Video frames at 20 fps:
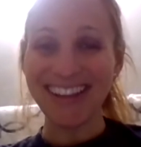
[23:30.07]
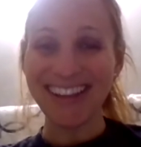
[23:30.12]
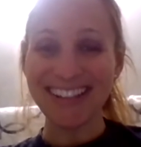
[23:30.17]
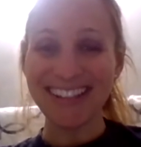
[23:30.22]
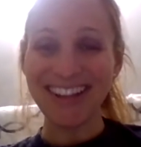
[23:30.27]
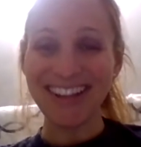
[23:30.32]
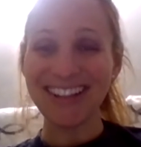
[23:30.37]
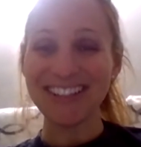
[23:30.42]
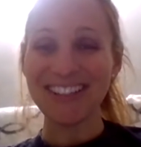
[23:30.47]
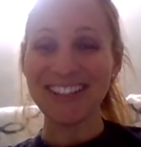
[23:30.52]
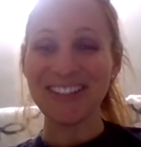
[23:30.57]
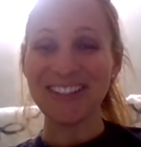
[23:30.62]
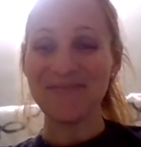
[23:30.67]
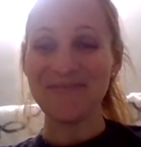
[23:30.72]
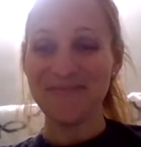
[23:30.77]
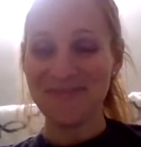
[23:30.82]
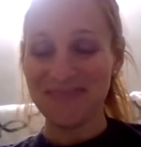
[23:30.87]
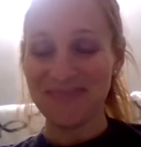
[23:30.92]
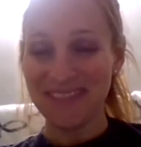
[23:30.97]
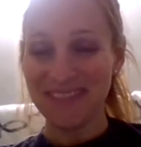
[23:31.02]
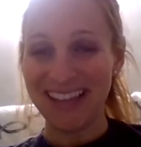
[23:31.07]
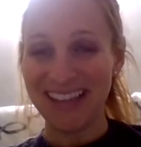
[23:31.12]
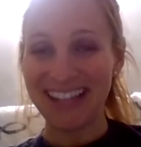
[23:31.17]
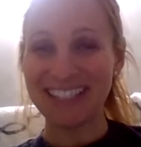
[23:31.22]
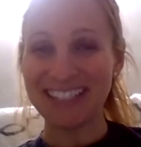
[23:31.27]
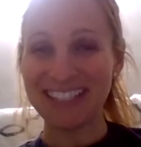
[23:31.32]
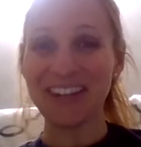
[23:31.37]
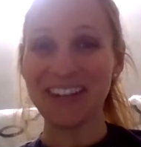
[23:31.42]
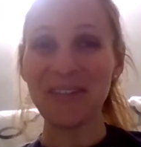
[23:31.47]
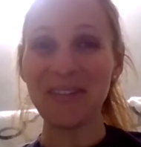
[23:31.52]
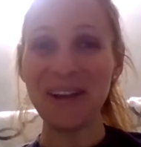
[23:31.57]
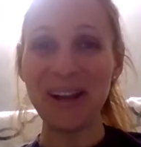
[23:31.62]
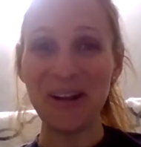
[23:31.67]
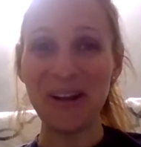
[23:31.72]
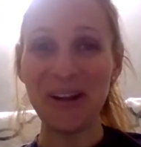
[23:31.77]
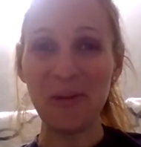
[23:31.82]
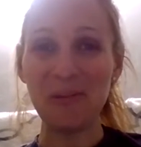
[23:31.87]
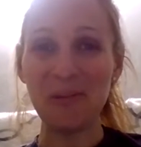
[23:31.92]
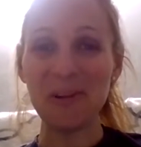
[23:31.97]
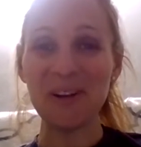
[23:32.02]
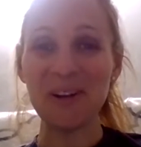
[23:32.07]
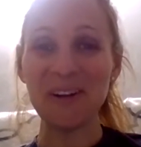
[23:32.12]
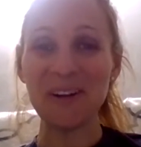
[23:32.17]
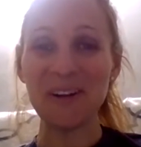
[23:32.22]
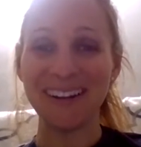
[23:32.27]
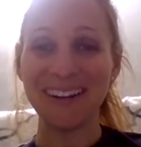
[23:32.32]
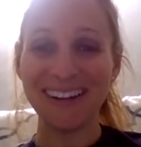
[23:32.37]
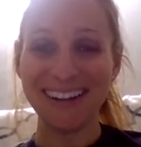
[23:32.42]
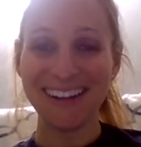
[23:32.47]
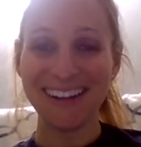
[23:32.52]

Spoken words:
That's awesome. That's a great opener.